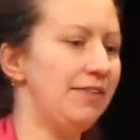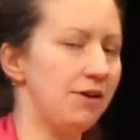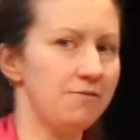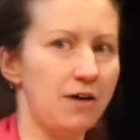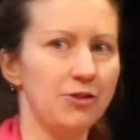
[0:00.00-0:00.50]
And
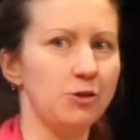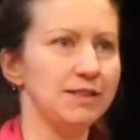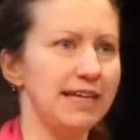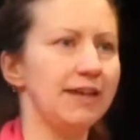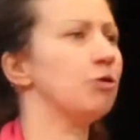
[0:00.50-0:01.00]
the father
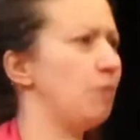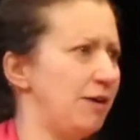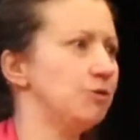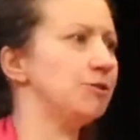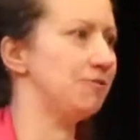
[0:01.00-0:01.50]
was like, The
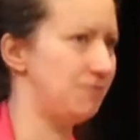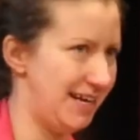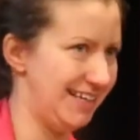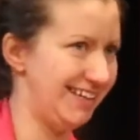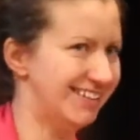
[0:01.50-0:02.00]
rhinos are
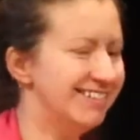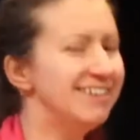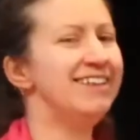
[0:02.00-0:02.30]
fighting.